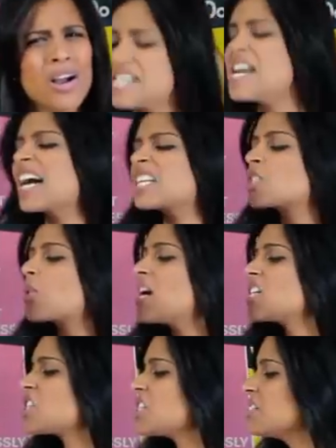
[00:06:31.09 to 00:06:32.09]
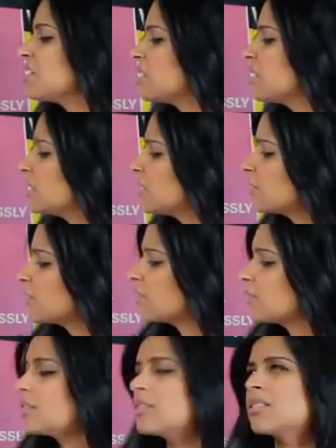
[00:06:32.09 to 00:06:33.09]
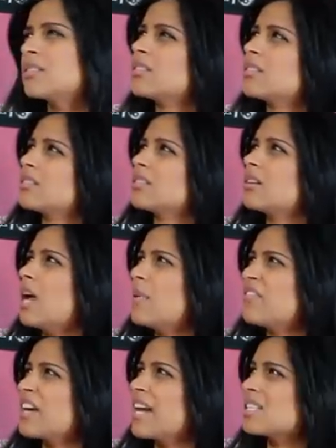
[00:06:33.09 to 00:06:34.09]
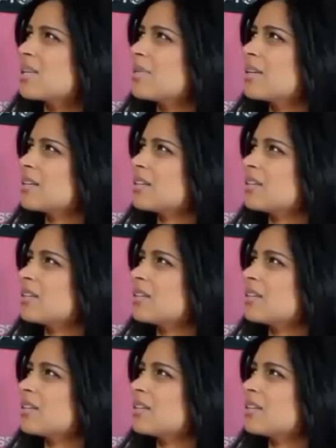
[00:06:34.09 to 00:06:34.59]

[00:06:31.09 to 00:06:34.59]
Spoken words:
Next question. Am I forgetting something?